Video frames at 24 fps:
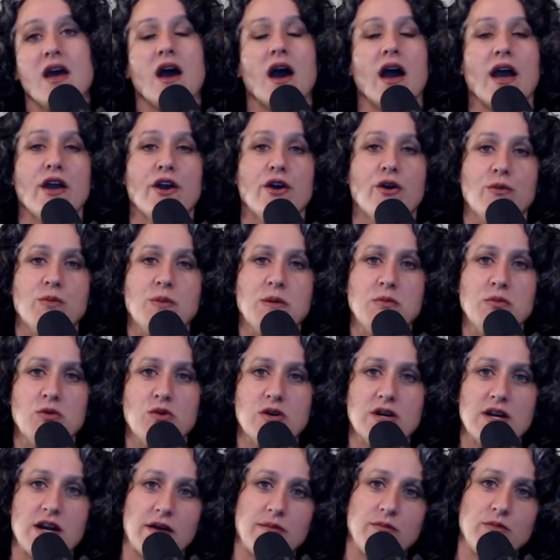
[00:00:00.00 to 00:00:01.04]
I hope you will
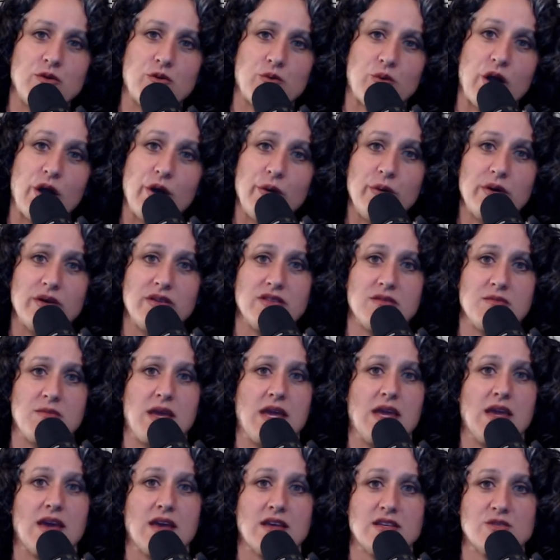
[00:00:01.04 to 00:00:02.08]
come grow with
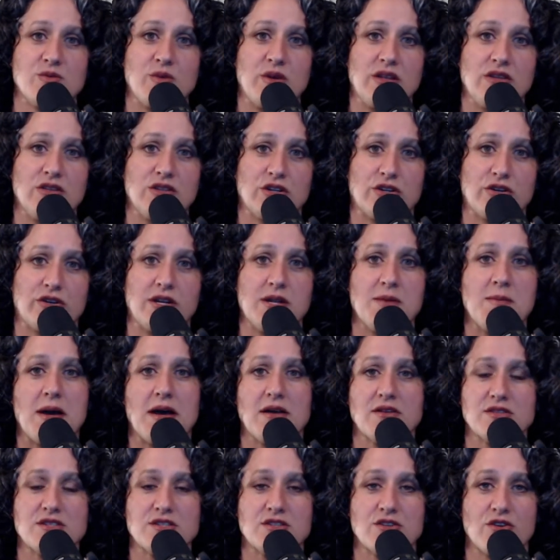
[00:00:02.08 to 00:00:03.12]
me as we learn
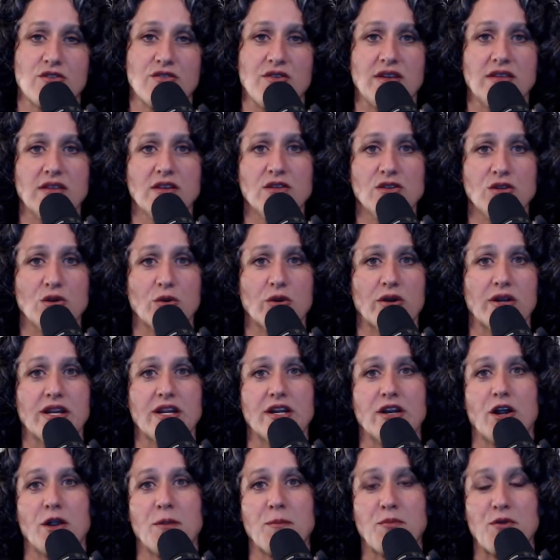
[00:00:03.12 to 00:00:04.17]
about serving the Lord
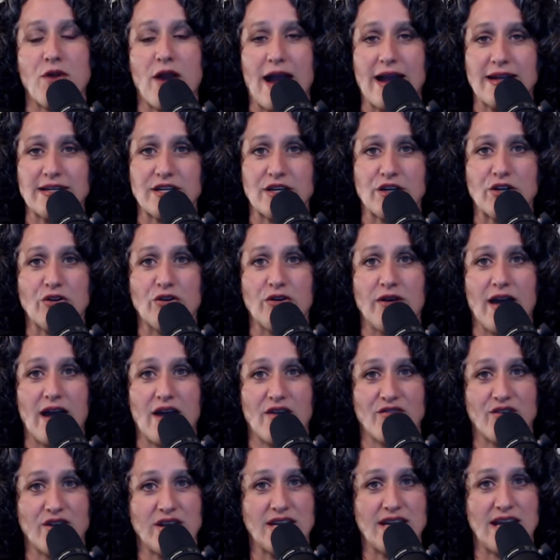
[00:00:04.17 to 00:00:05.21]
in our practical
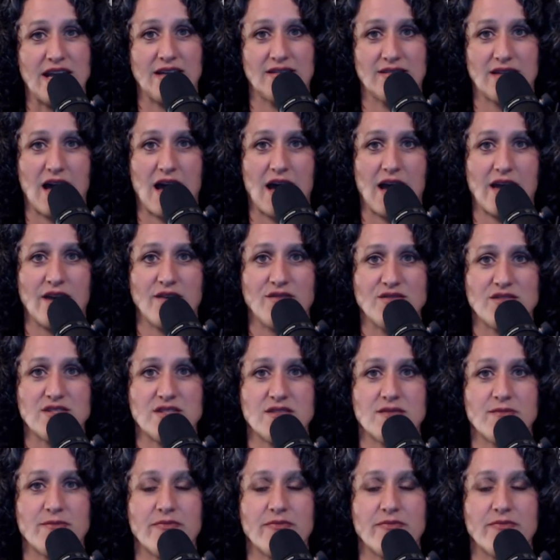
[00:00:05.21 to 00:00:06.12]
everyday lives.